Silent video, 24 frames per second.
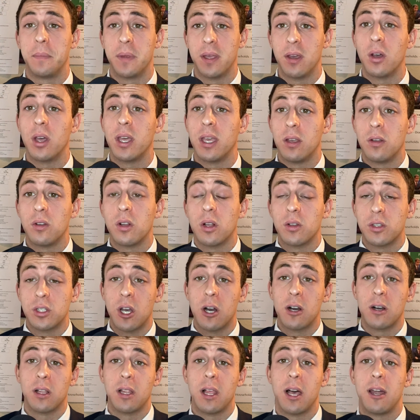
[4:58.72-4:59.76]
he'll
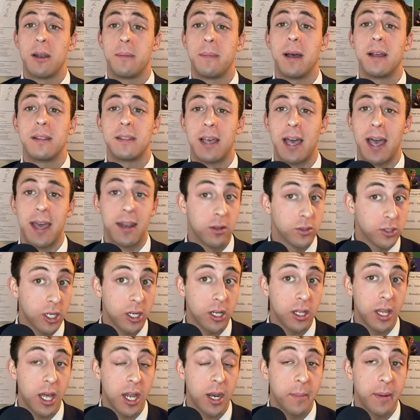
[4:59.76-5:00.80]
talk a lot about that, and he'll talk
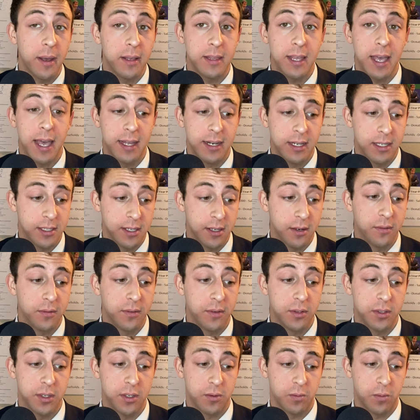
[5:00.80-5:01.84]
a lot about that in his
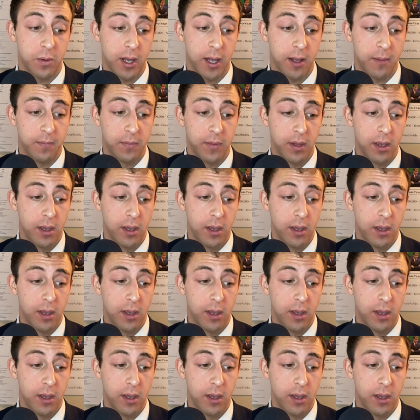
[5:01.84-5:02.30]
interviews as well.